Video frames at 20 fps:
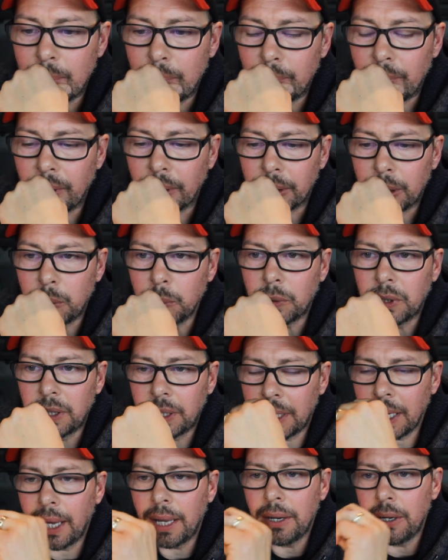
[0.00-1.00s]
but you
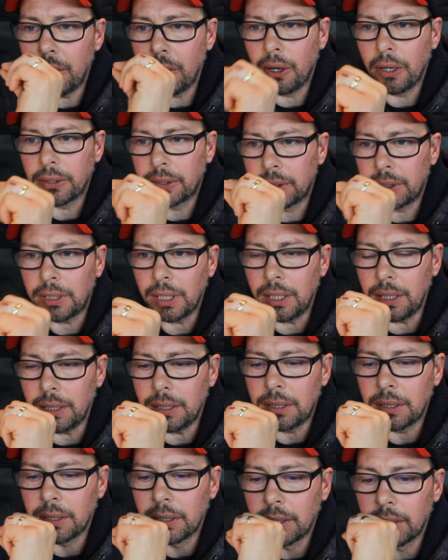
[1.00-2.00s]
cannot
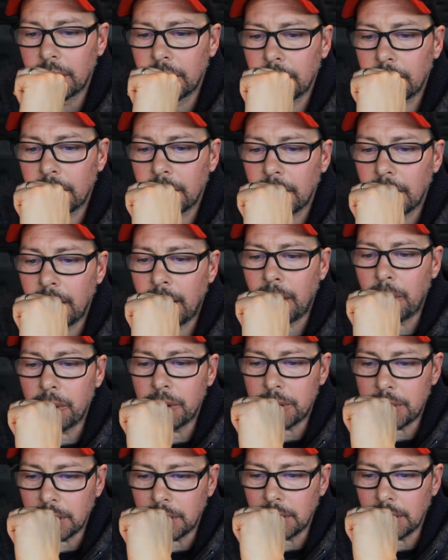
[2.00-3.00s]
take our
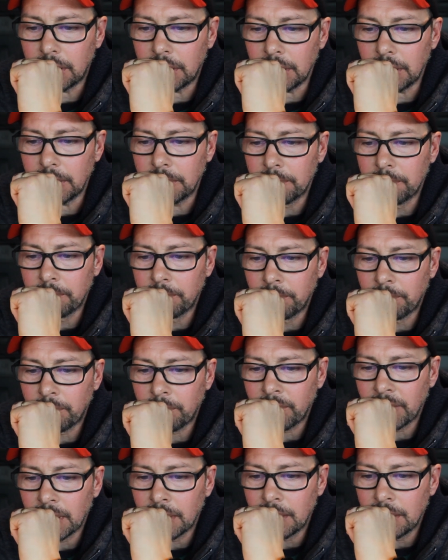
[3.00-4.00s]
dignity.
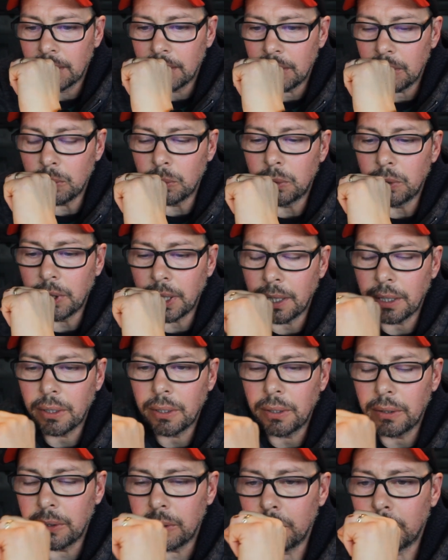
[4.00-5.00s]
You
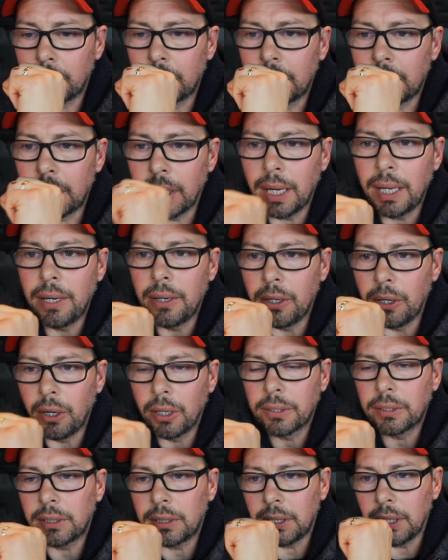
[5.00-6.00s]

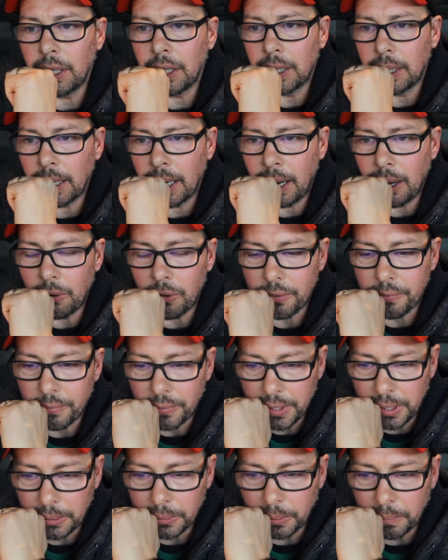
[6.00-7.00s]
cannot take our
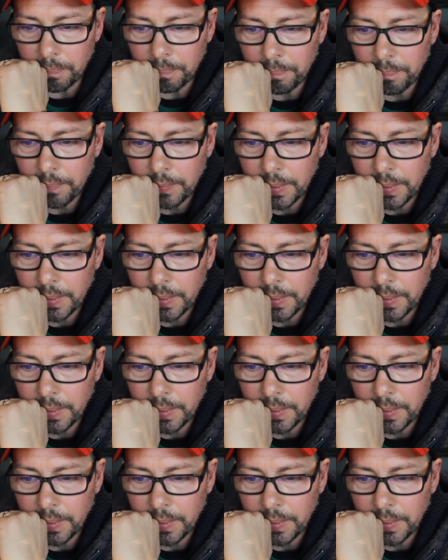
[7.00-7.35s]
freedom